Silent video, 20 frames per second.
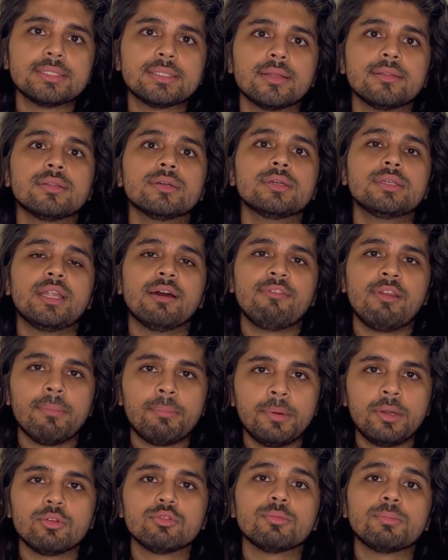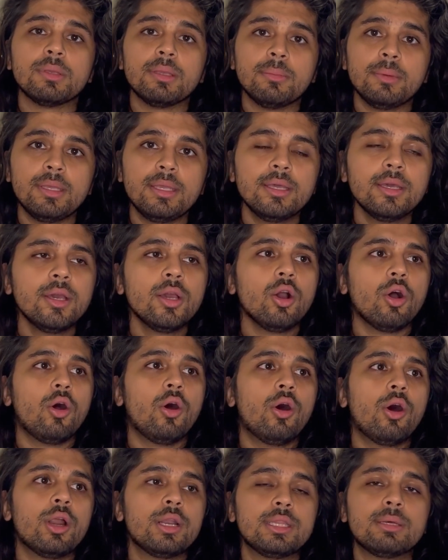that the development of the baby
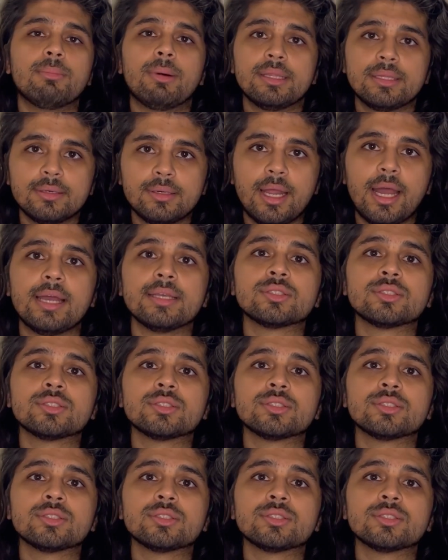or the mother